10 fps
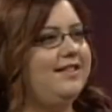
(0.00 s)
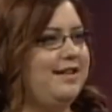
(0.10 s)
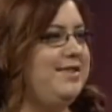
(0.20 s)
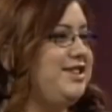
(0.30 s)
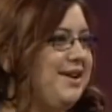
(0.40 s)

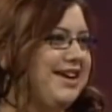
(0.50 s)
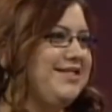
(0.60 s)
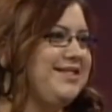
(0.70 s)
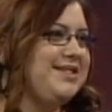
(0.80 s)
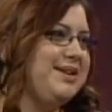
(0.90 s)
let me show
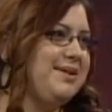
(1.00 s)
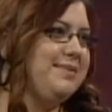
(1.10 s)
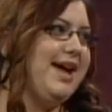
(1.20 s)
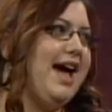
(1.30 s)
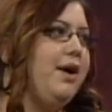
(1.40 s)
you. So
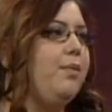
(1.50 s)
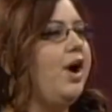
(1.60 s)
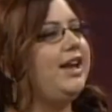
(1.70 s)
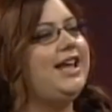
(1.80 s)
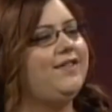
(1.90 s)
we had a
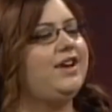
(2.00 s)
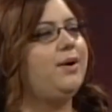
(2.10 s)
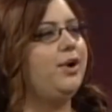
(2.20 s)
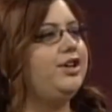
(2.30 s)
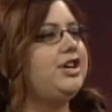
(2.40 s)
one
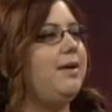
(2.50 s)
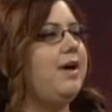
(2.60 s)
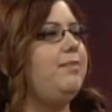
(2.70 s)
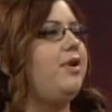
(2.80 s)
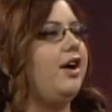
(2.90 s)
evening workshop
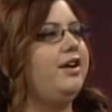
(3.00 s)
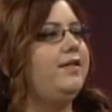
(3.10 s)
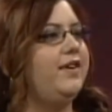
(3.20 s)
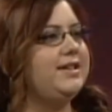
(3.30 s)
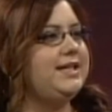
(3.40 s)
at Brock
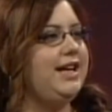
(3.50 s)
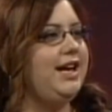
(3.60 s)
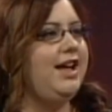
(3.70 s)
University,